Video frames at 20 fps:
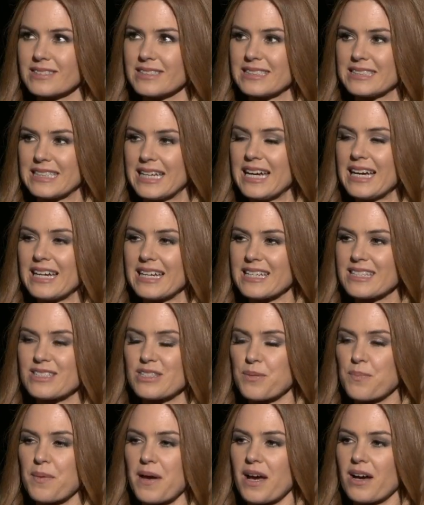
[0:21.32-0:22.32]
it's
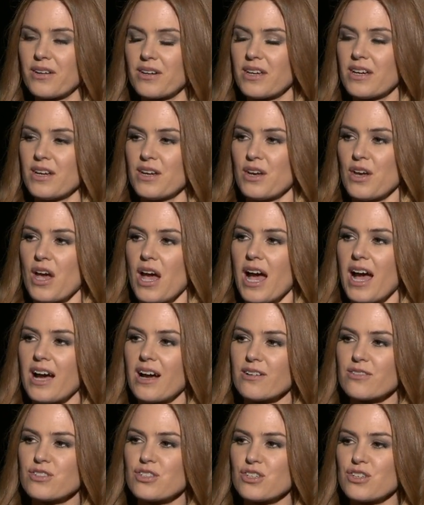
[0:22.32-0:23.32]
about
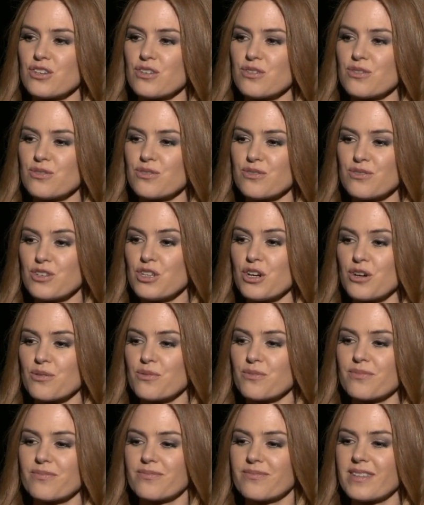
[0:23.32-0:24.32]
how do you,
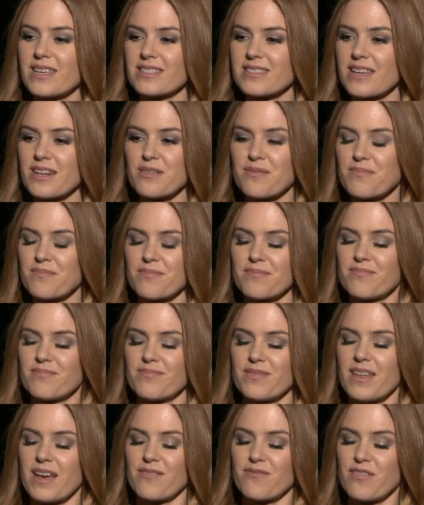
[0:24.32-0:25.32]
there's
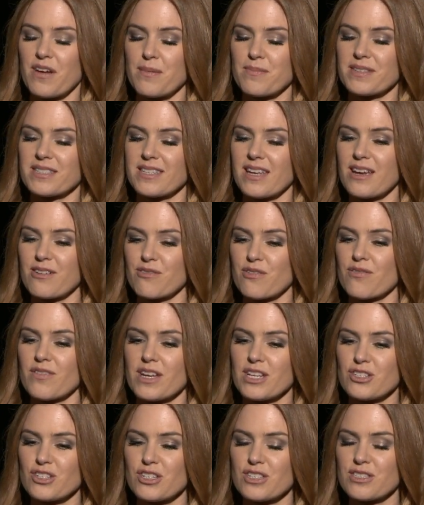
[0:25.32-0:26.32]
that famous saying,
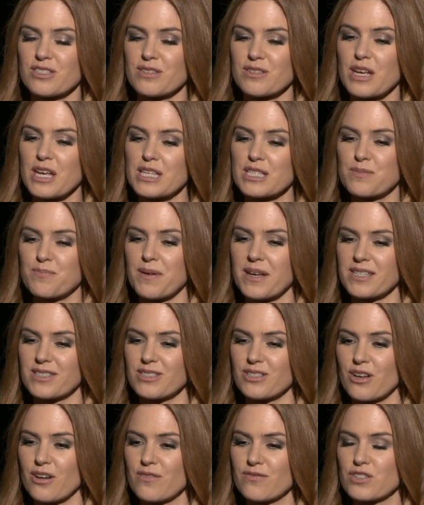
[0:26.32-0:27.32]
revenge is best
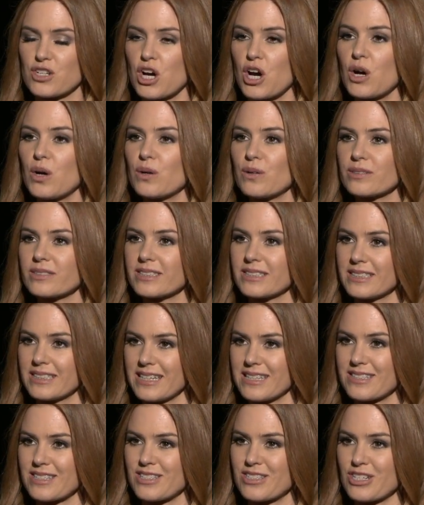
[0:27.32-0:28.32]
served cold,
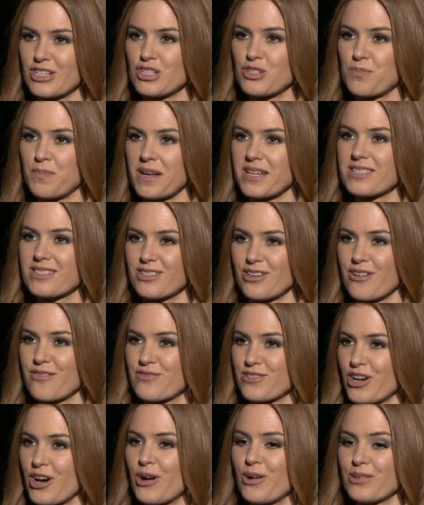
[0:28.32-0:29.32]
is a dish best served
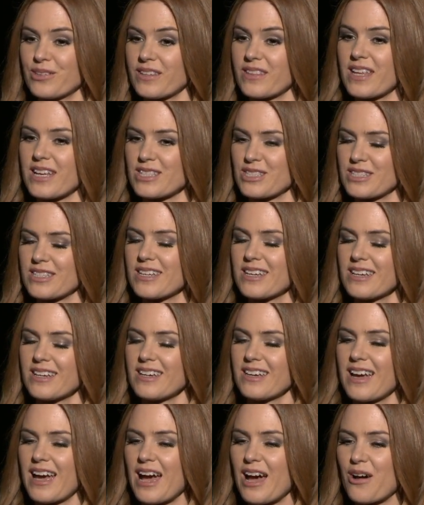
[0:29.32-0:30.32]
cold, and that's
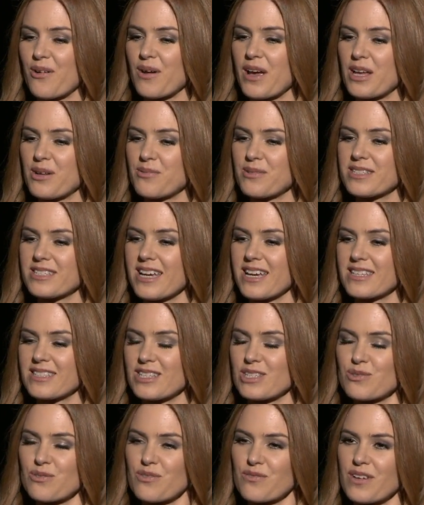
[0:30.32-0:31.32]
how Edward takes
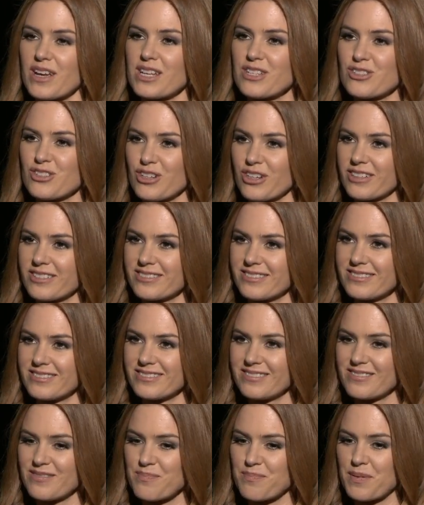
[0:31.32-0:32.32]
his revenge on
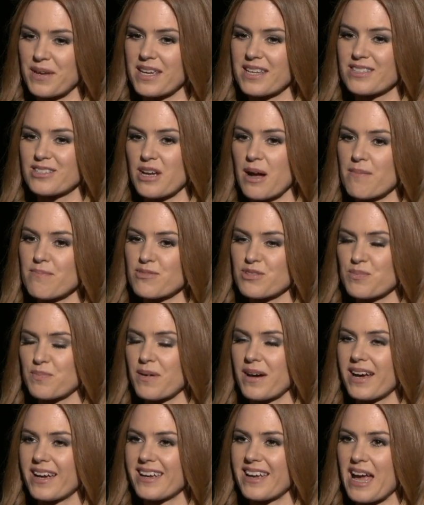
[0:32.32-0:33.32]
being dumped
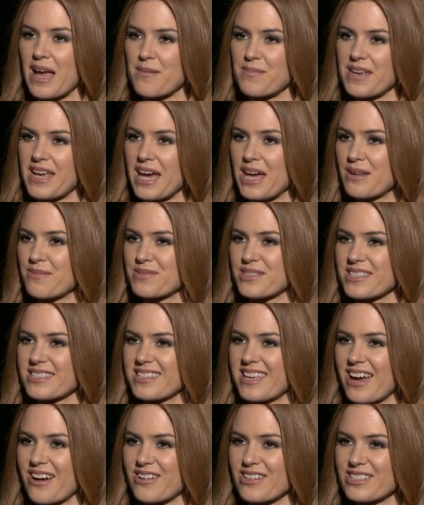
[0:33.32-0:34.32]
by Amy Adams'
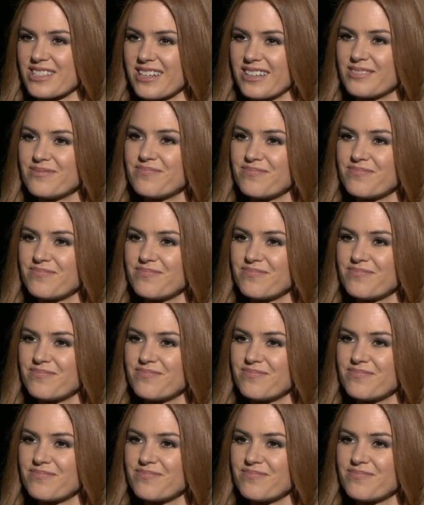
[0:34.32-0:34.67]
character.